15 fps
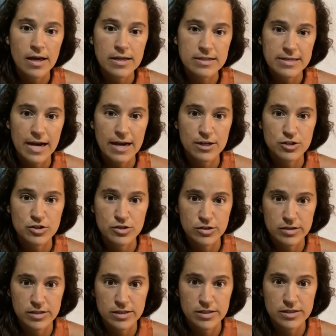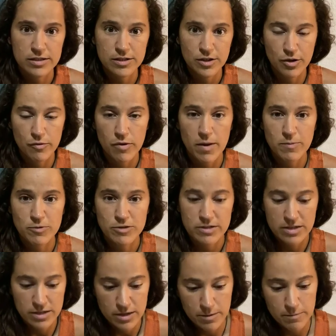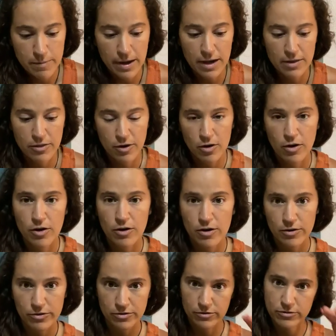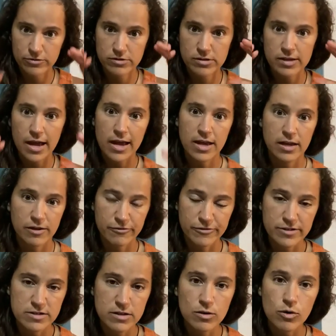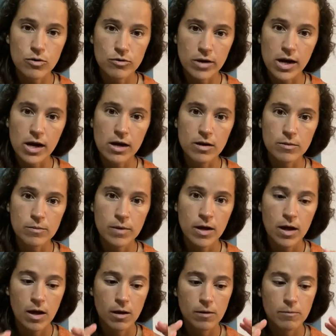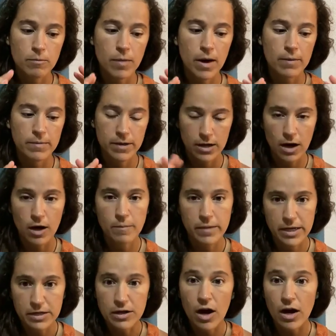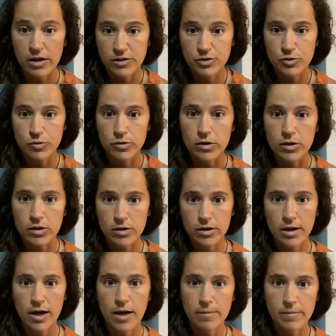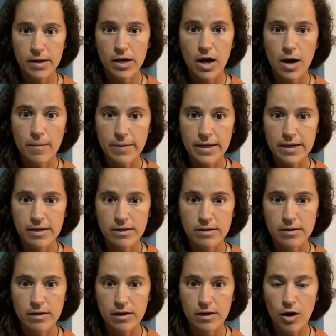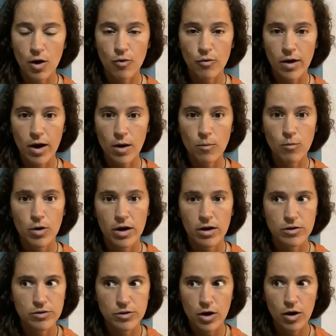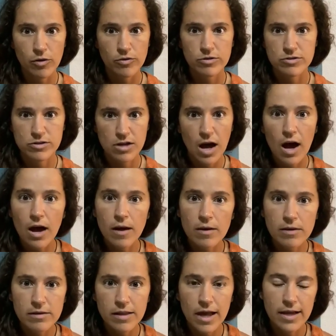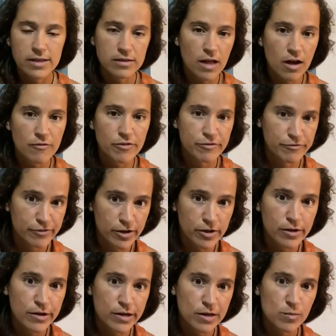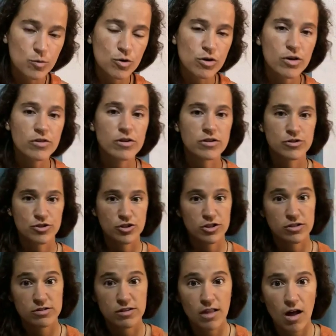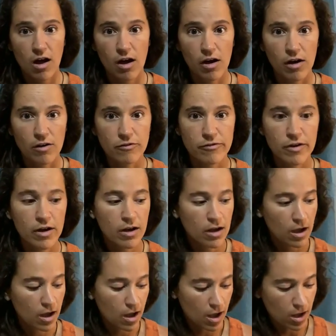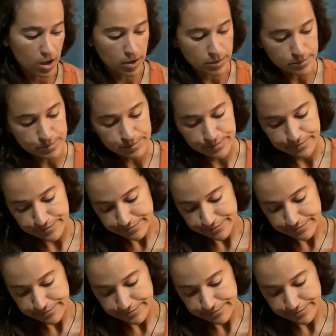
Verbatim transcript: is actually, you know, represented by the earth staying a physical realm, but becoming non dual and becoming a realm where no, there's not like love and fear anymore, there's just love. Um,